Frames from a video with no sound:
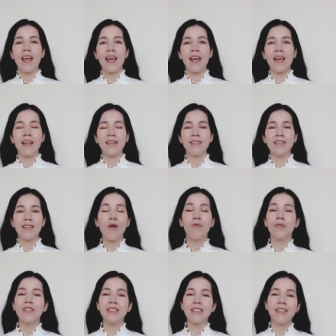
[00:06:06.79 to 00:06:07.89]
and
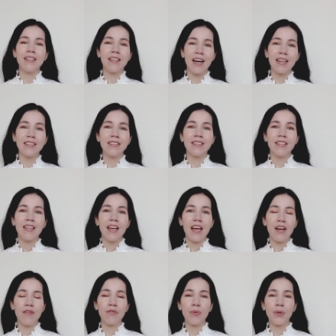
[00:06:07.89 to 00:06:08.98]
obviously not
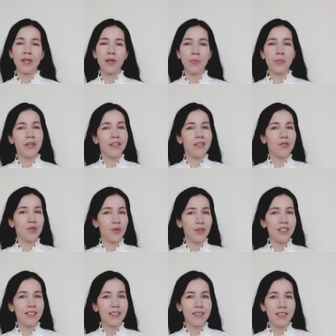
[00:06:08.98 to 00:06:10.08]
everyone are being
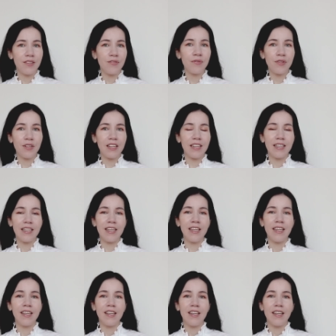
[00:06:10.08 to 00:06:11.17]
treated
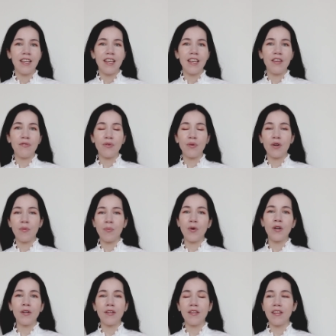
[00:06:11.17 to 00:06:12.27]
differently. If you are a
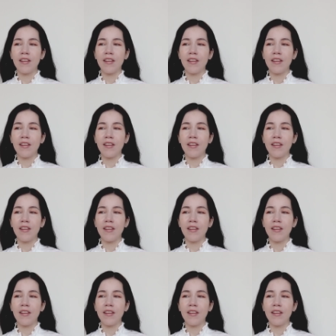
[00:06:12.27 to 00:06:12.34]
model,